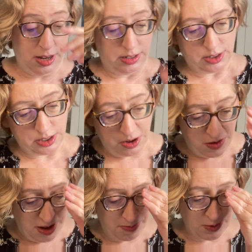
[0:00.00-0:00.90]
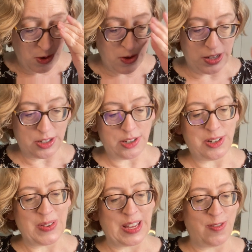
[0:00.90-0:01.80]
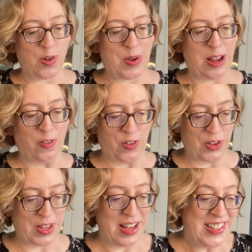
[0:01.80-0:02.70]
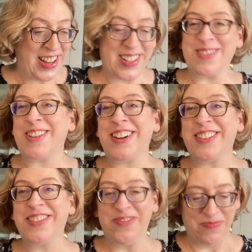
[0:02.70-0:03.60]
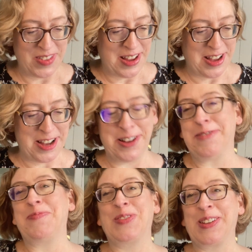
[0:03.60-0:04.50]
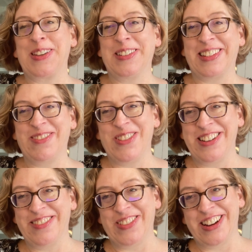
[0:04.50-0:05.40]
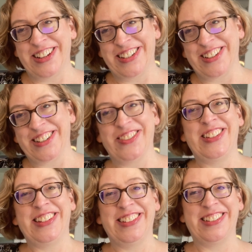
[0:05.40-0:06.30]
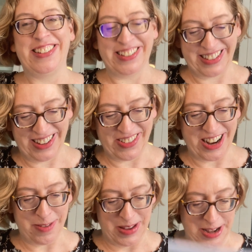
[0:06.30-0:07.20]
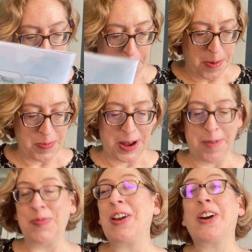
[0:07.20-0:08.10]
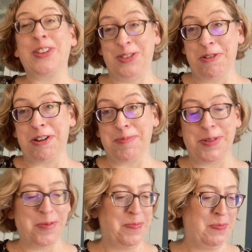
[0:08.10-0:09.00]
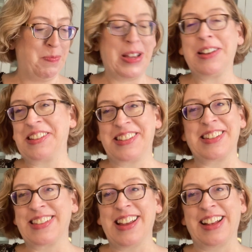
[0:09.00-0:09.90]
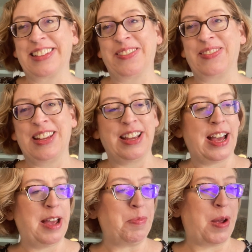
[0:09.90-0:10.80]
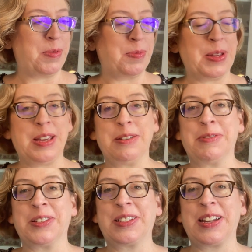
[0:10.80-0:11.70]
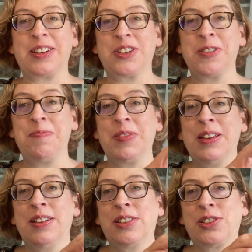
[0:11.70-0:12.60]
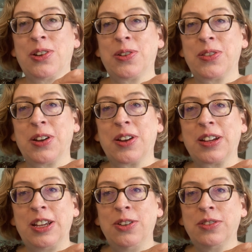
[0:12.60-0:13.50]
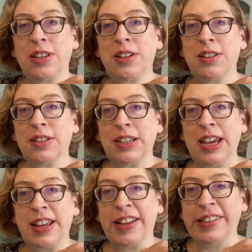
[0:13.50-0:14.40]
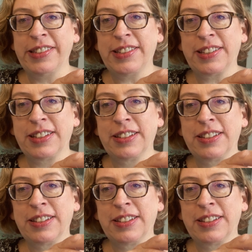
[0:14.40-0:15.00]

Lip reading: So I'm going to do a giveaway for these as well. So you'll, when I show them to you, you'll see what I mean. But they're adorable, but it's just not something I probably will stitch. So they're cute little kittens